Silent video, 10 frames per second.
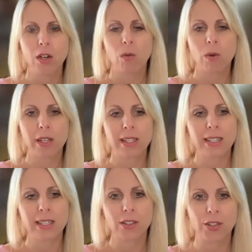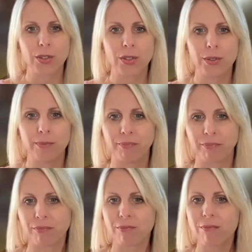What are these two
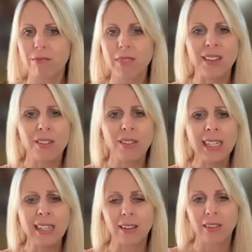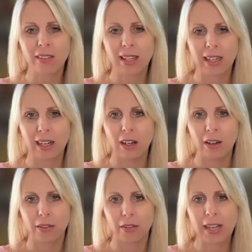things that
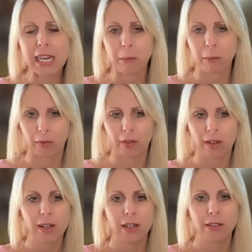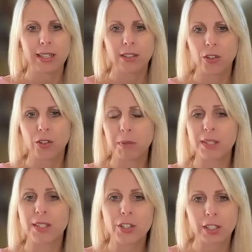are themes? These two
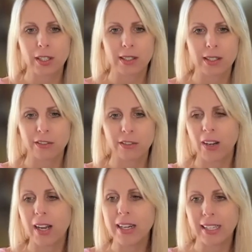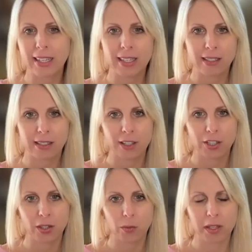positions that are fighting against each
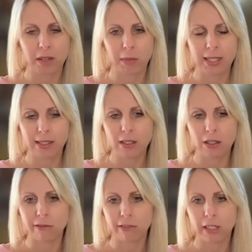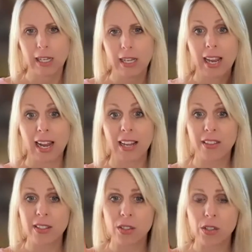other within myself? And
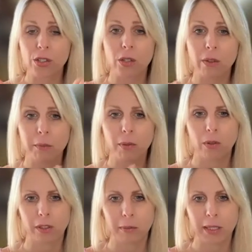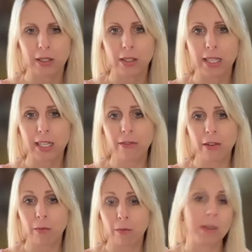this is so important, because
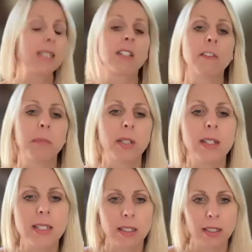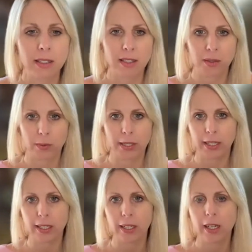even for myself personally this week,